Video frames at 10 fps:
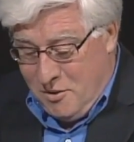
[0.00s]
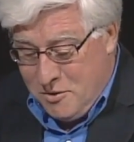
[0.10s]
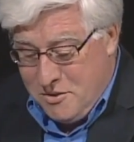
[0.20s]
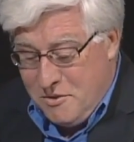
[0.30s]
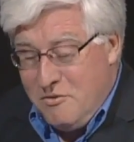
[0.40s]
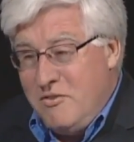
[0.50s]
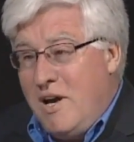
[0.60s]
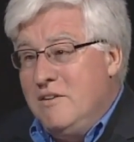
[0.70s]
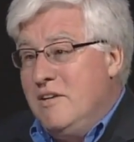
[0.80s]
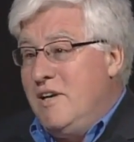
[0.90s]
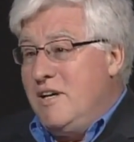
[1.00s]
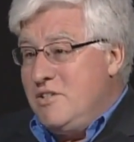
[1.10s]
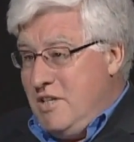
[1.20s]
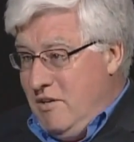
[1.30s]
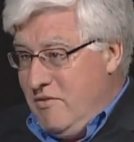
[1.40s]
Dr.
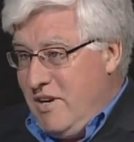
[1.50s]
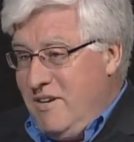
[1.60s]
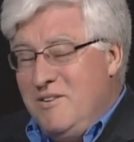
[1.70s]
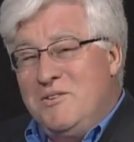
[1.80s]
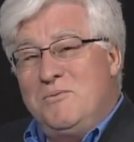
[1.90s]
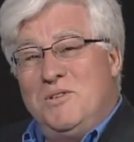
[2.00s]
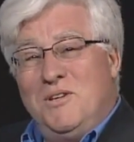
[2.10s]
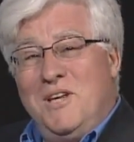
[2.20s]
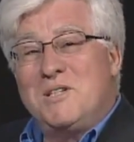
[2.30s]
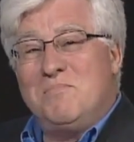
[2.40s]
Vandana Shiva will